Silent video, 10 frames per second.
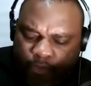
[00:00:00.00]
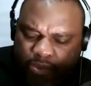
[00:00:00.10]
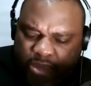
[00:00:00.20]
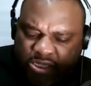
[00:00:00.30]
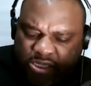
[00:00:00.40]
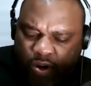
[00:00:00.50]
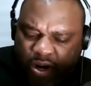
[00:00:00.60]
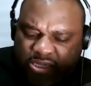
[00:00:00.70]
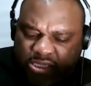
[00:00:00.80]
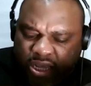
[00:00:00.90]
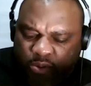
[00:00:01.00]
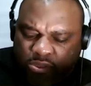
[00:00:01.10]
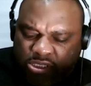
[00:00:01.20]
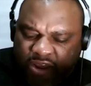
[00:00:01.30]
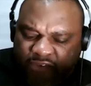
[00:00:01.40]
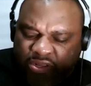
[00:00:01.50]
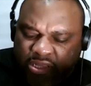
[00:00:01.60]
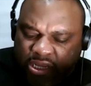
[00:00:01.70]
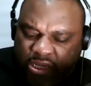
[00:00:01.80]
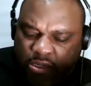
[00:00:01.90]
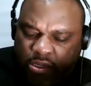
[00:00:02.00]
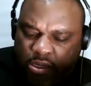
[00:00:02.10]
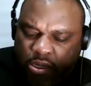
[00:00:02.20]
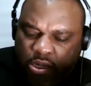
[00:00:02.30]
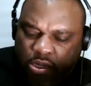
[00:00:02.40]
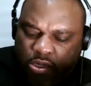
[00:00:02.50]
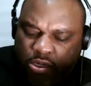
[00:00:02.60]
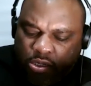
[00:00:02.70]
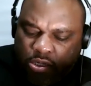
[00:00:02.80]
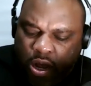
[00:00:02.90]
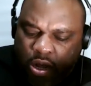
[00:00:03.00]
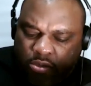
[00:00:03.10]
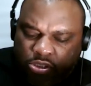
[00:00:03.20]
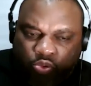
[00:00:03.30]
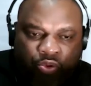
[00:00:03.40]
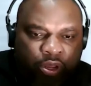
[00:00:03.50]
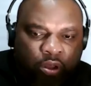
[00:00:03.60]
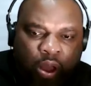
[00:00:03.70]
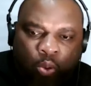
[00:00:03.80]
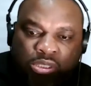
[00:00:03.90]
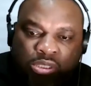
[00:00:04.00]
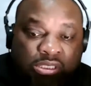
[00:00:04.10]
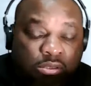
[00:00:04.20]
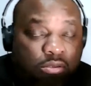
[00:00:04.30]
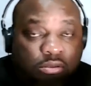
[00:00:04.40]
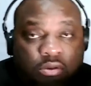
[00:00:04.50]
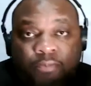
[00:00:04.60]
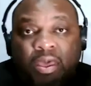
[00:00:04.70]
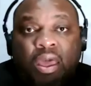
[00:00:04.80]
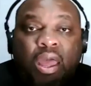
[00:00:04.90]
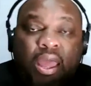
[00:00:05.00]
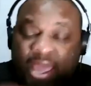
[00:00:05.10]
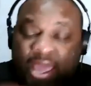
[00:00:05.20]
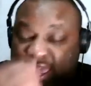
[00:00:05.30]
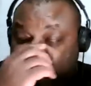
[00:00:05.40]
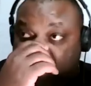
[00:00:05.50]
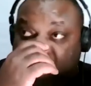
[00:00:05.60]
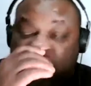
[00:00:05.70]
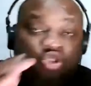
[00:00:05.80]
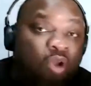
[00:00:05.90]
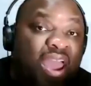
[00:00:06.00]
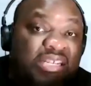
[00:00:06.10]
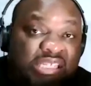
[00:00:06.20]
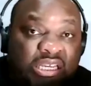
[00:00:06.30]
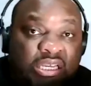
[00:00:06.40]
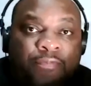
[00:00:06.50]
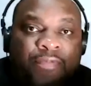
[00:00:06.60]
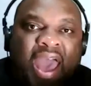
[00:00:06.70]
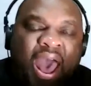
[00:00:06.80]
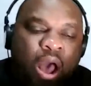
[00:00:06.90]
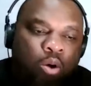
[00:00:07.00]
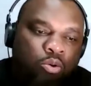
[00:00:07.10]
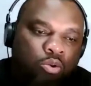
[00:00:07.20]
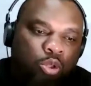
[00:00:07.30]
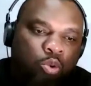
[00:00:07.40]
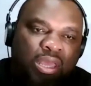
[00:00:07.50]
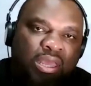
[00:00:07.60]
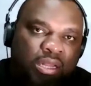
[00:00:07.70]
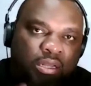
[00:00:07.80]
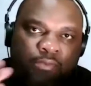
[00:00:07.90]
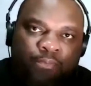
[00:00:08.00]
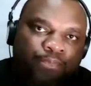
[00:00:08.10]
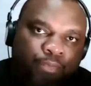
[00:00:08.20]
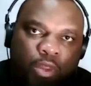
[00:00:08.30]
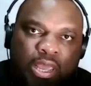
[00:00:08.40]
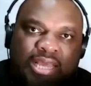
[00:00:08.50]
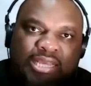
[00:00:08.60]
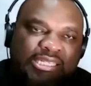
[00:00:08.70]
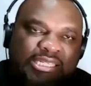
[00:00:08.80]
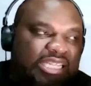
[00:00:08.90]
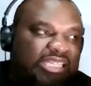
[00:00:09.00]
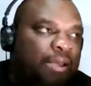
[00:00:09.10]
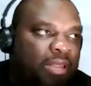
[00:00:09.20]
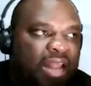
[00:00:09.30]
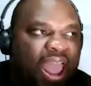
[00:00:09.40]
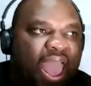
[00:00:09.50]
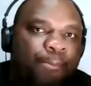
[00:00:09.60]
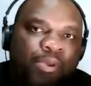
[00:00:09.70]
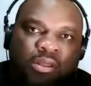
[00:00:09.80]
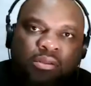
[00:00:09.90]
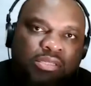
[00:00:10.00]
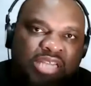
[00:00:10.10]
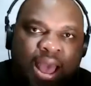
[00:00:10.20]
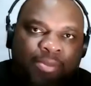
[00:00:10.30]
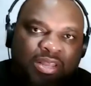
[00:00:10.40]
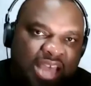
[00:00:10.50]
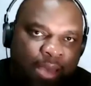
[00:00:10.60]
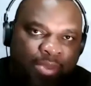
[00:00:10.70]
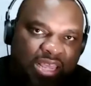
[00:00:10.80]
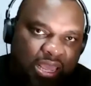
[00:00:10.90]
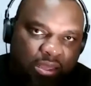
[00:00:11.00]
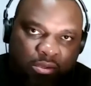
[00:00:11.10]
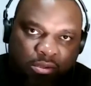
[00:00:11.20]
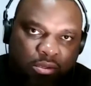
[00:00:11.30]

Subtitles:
That's the word I say. It was definitely surreal. It's crazy how you can see something happen time and time again,